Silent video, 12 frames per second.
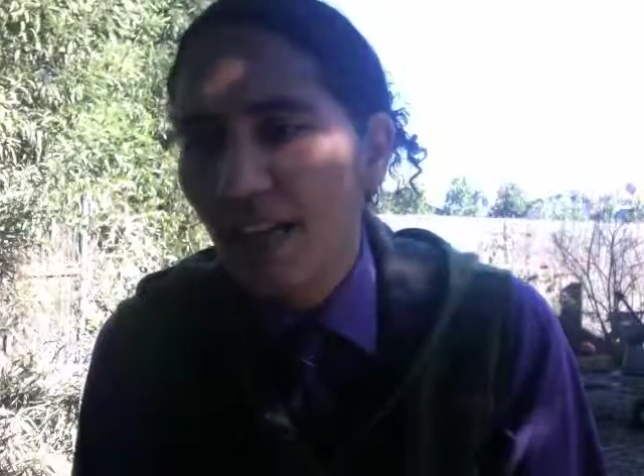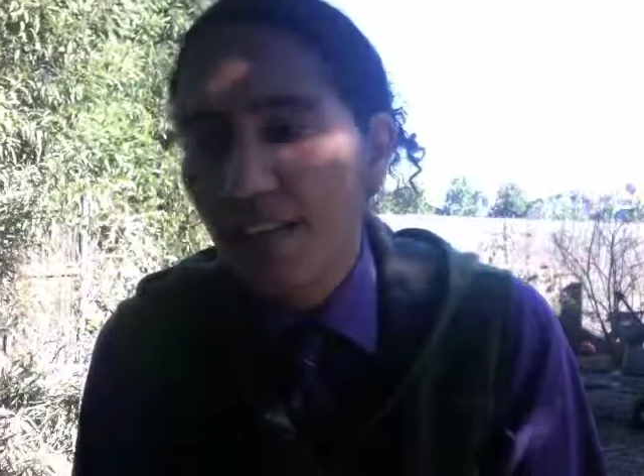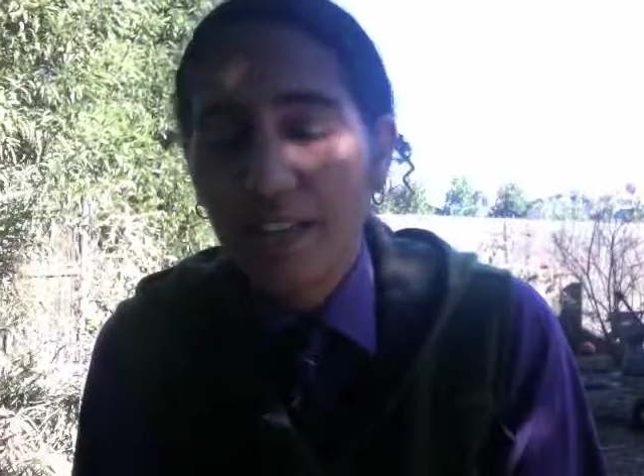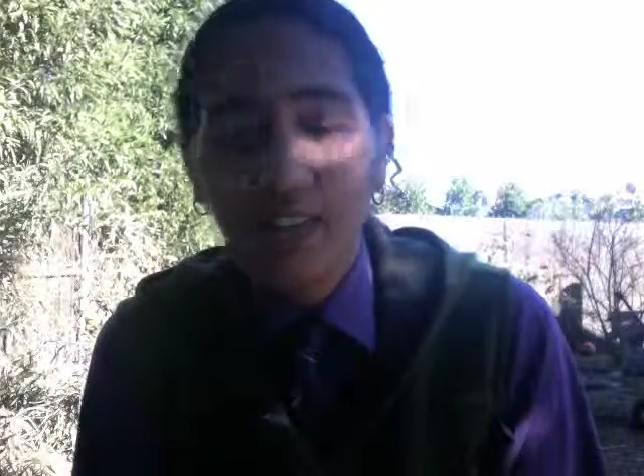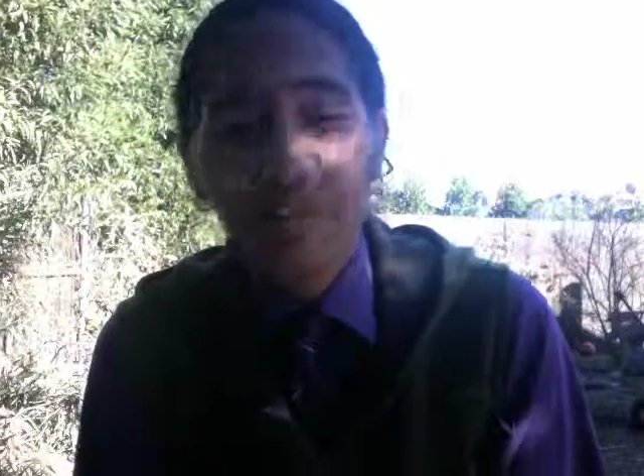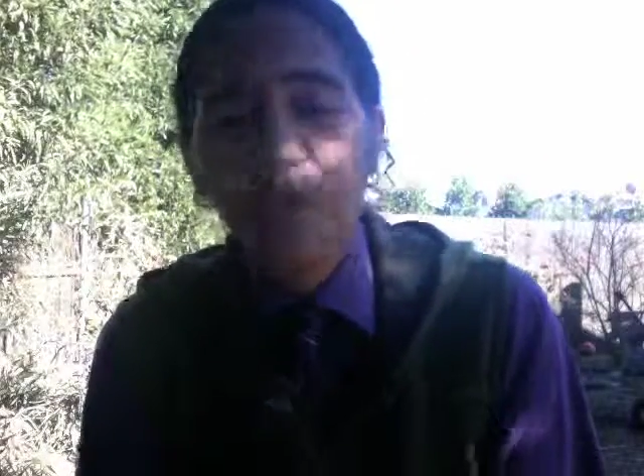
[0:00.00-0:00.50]
I
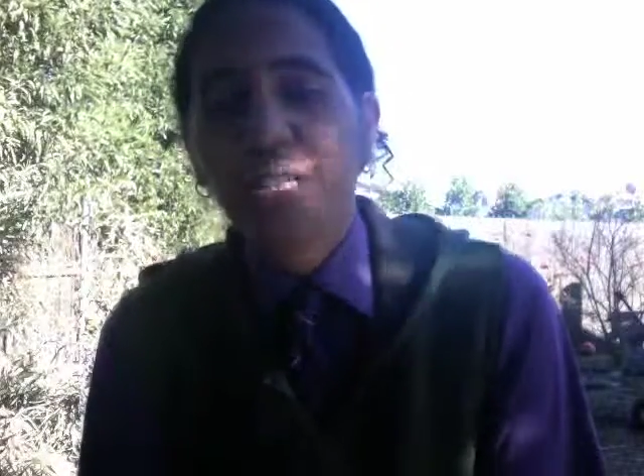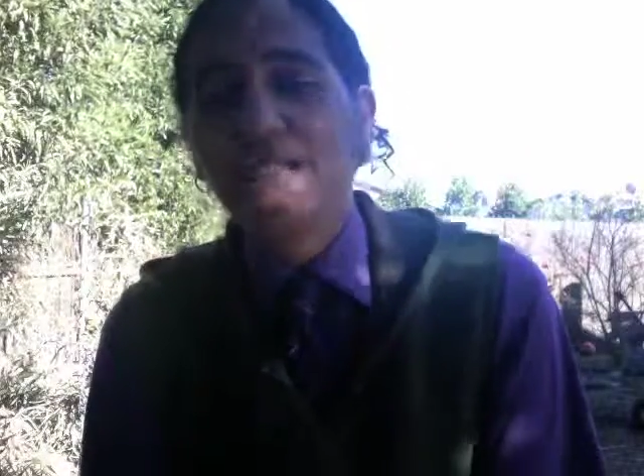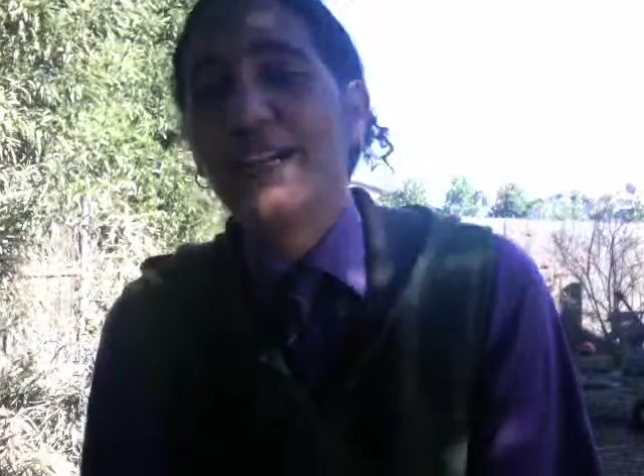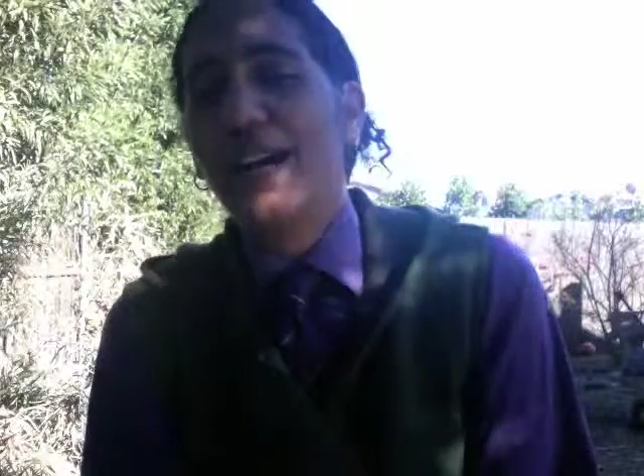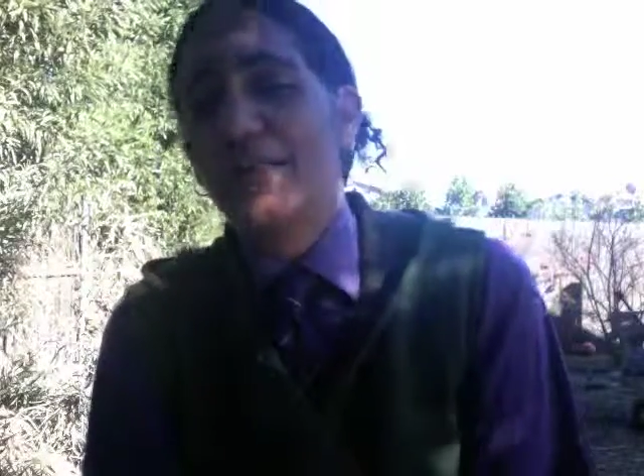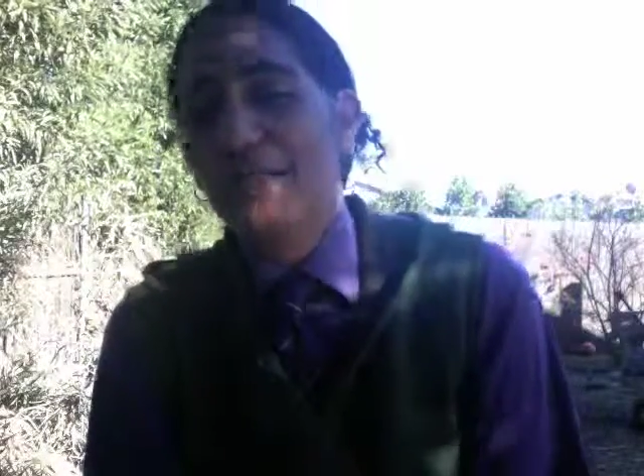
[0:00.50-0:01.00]
didn't even win a
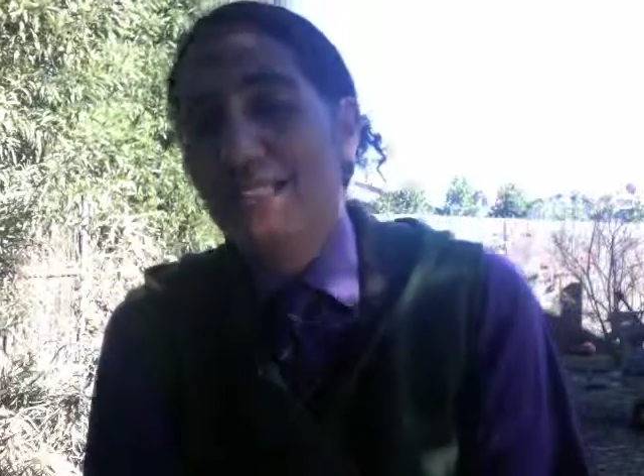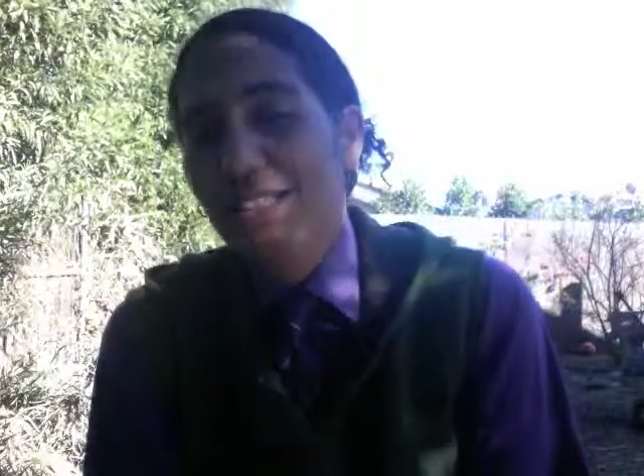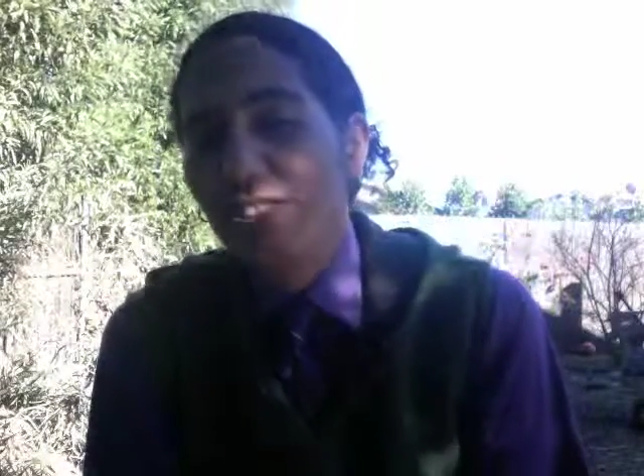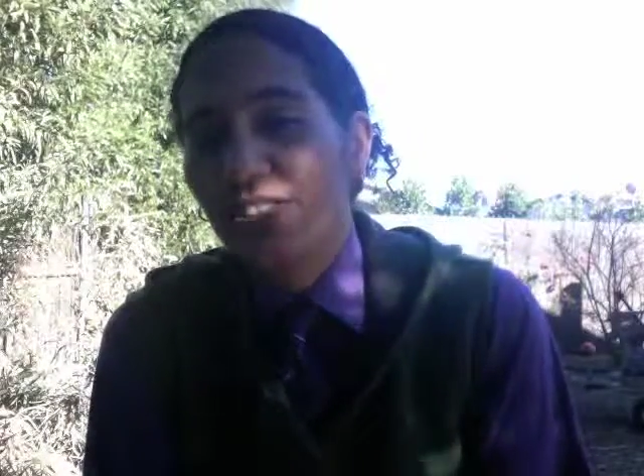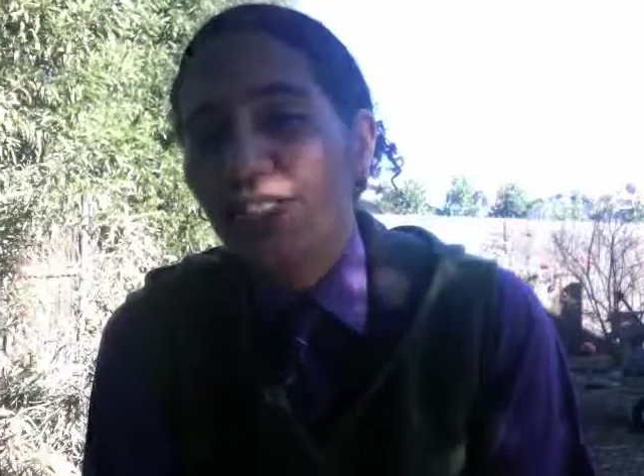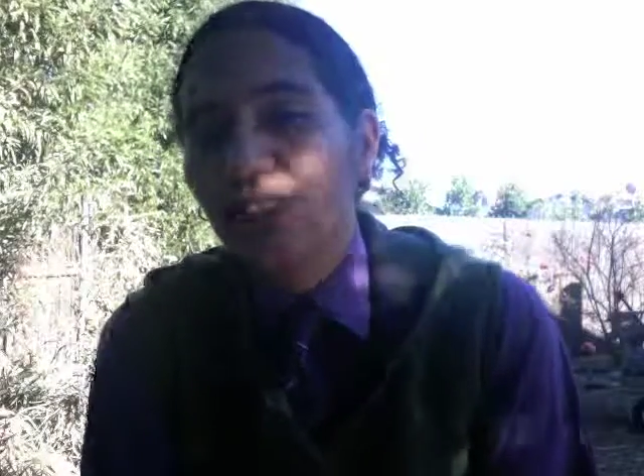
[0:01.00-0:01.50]

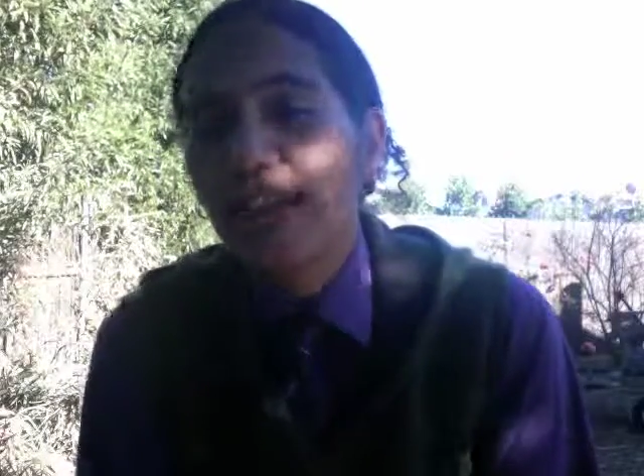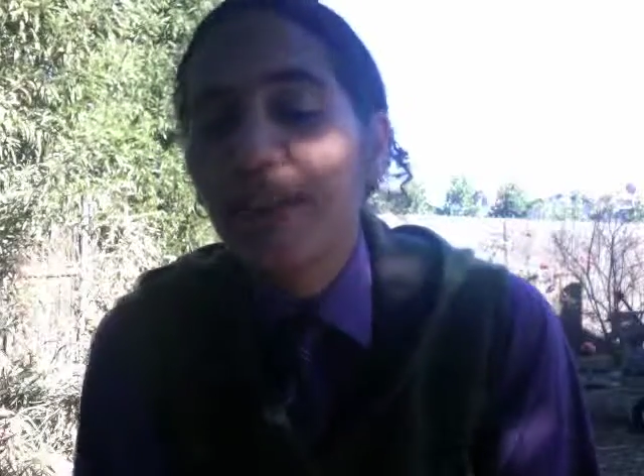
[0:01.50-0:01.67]
competition.